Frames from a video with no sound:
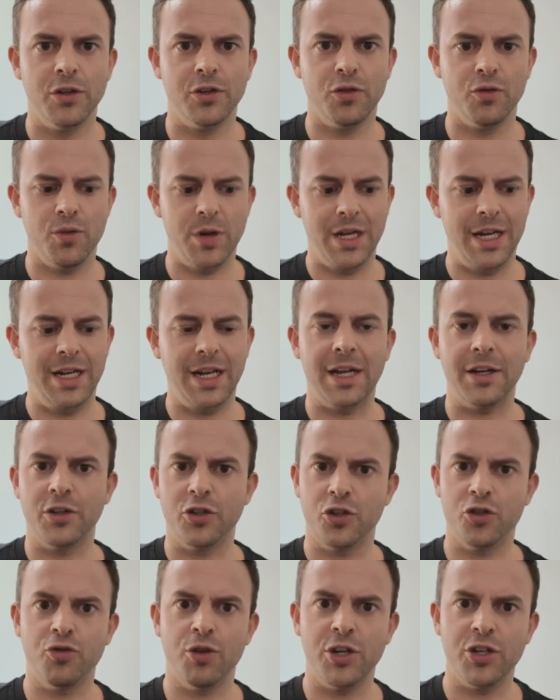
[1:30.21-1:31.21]
So really like
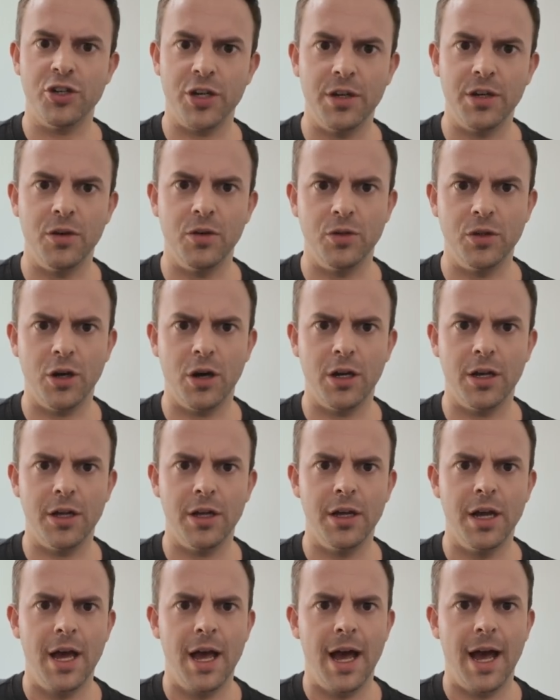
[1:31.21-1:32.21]
stretching your
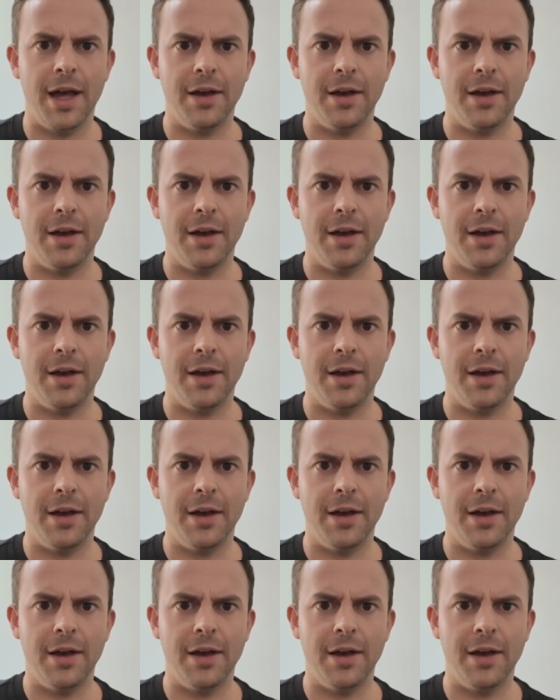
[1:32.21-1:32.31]
dollar